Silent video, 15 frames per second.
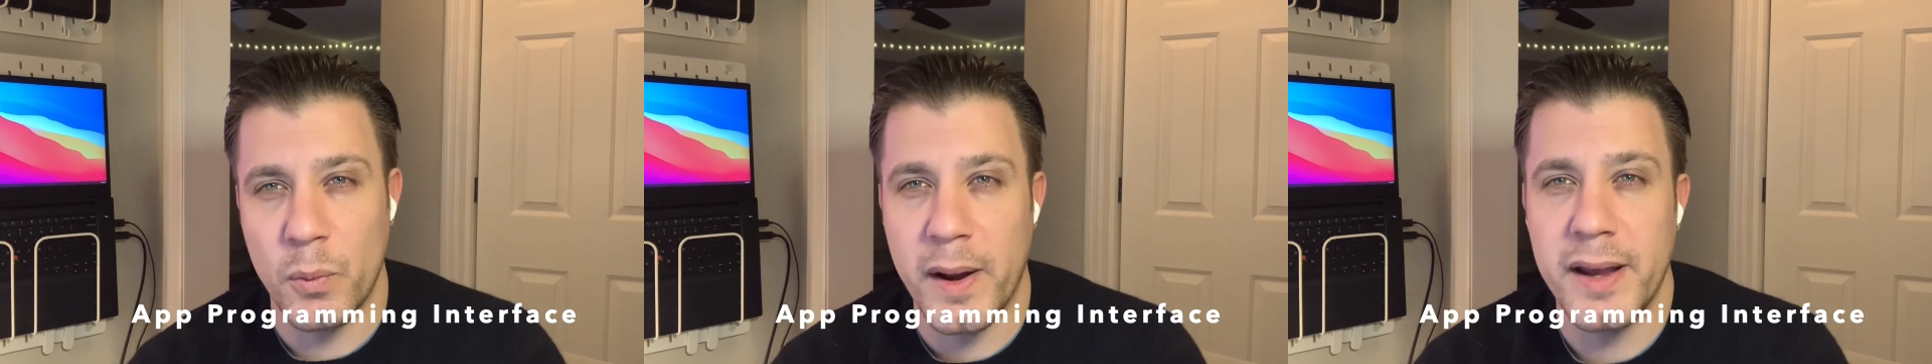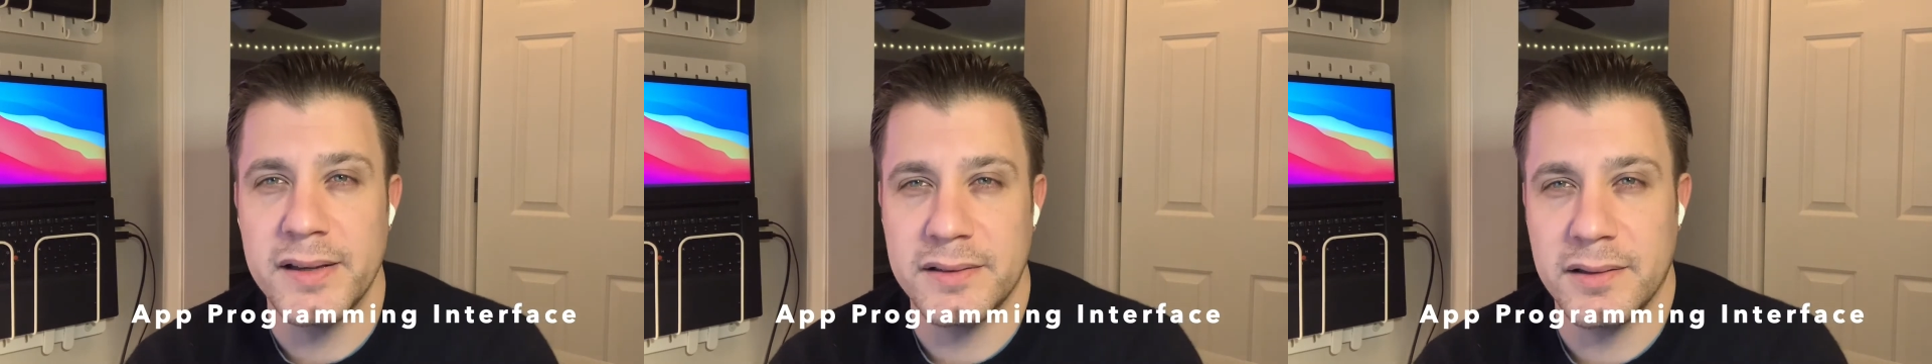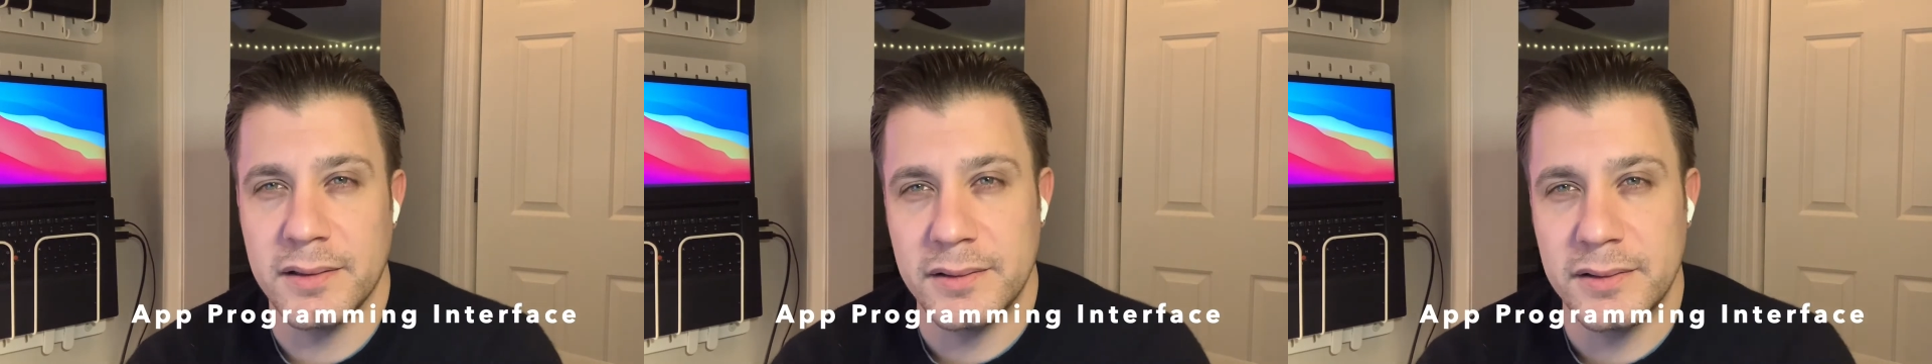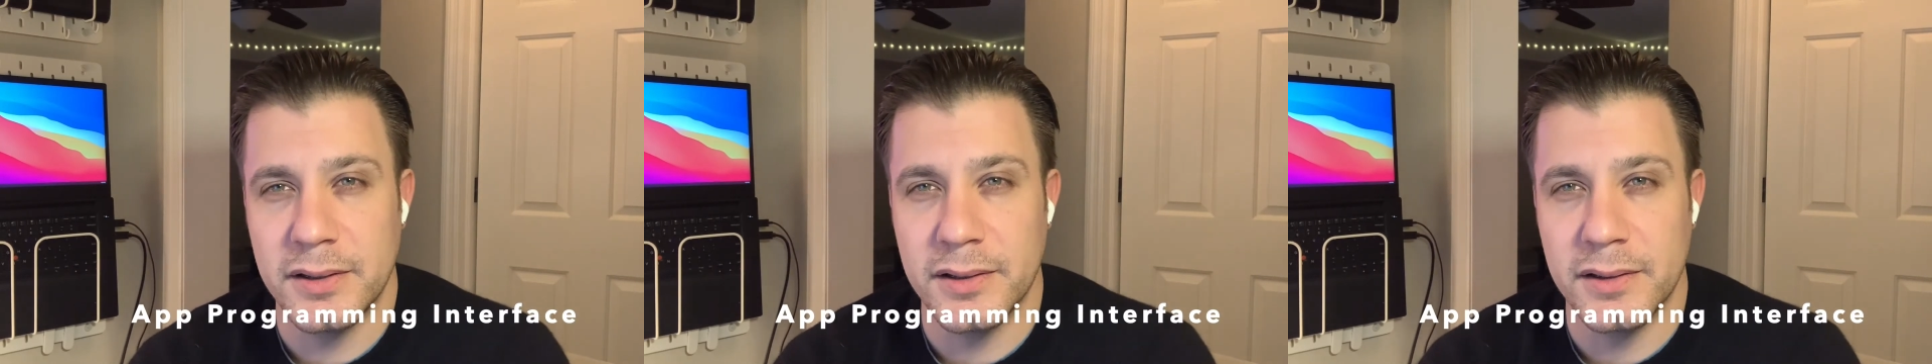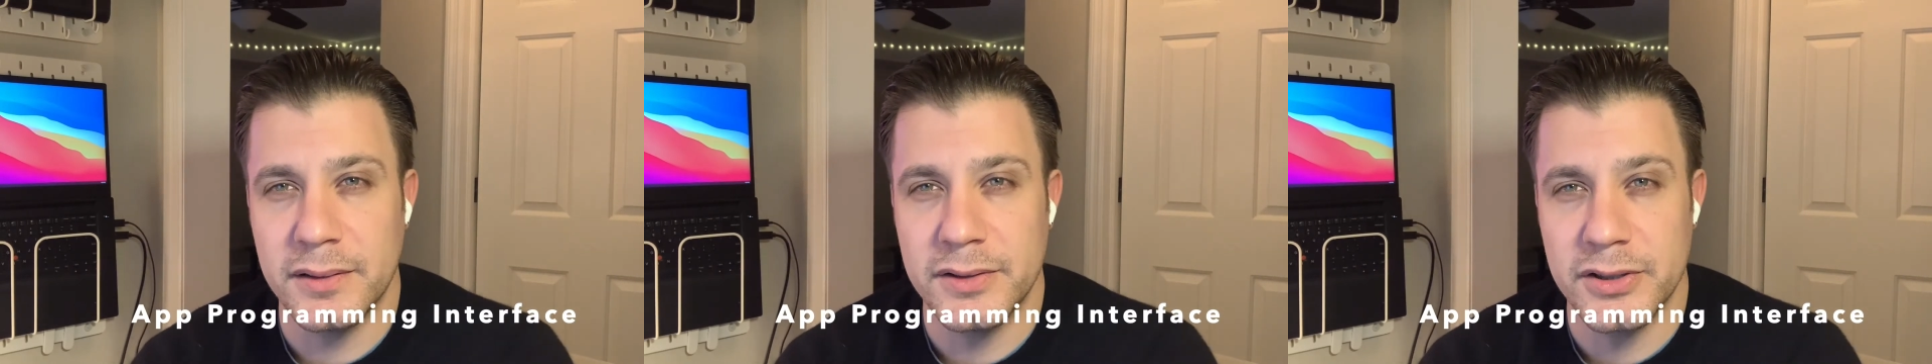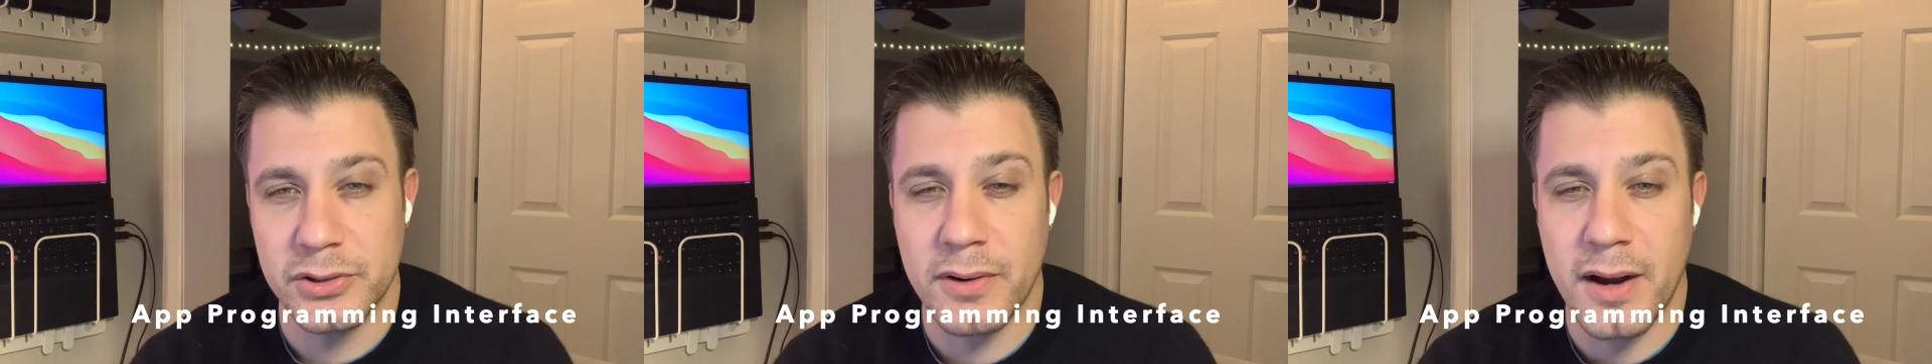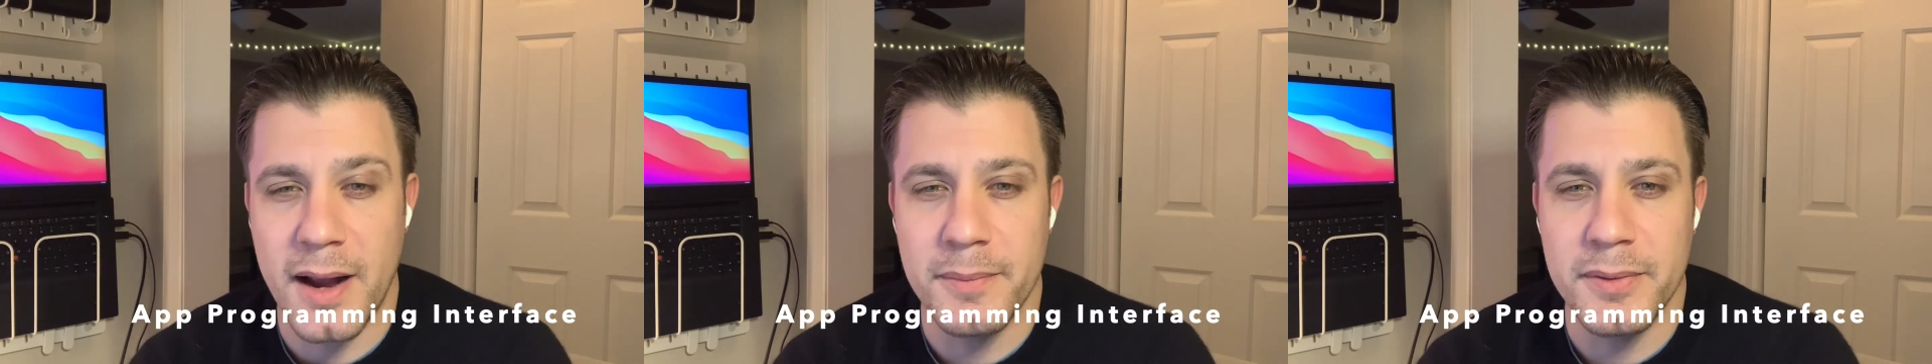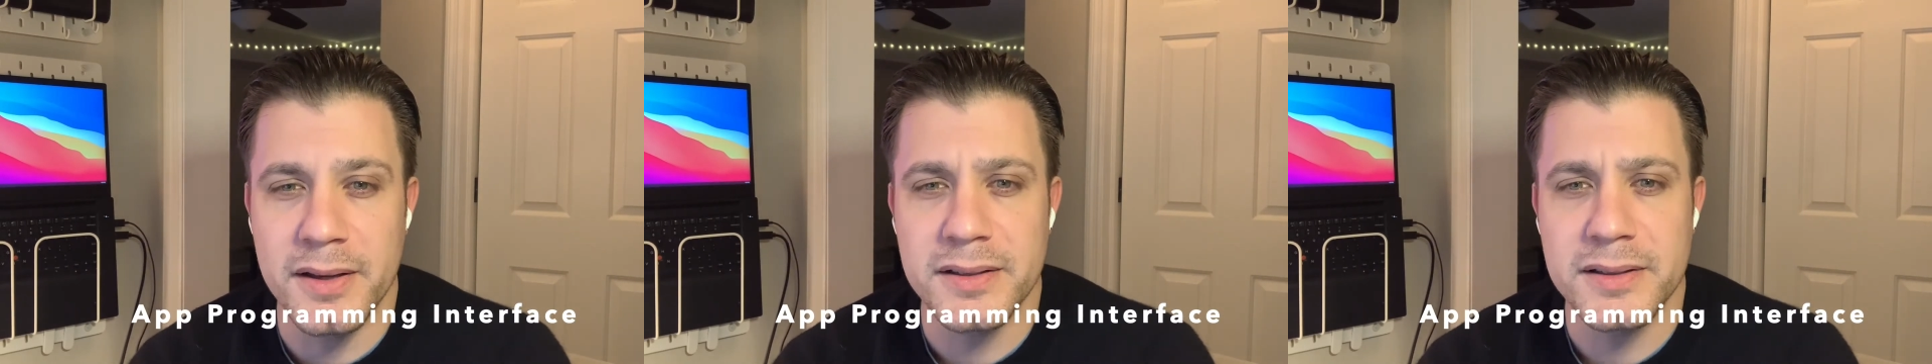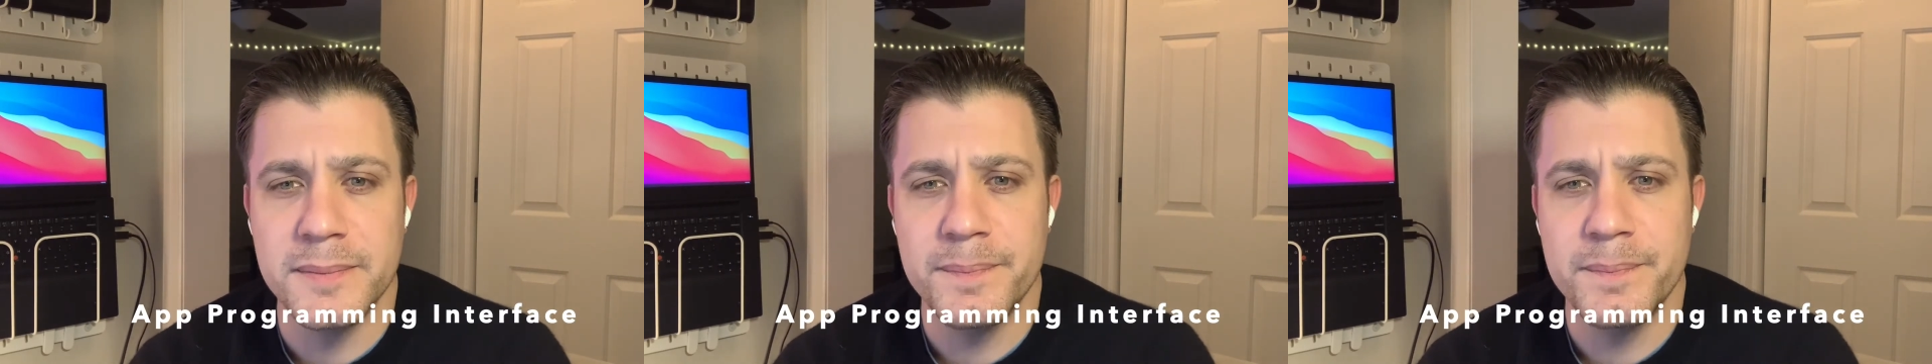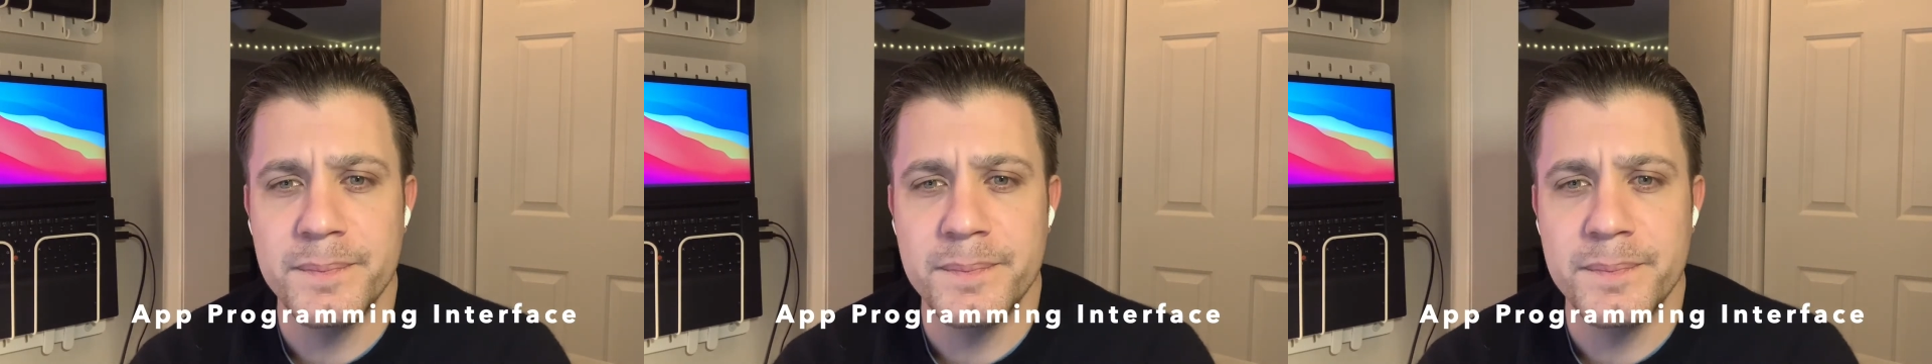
ways to describe this,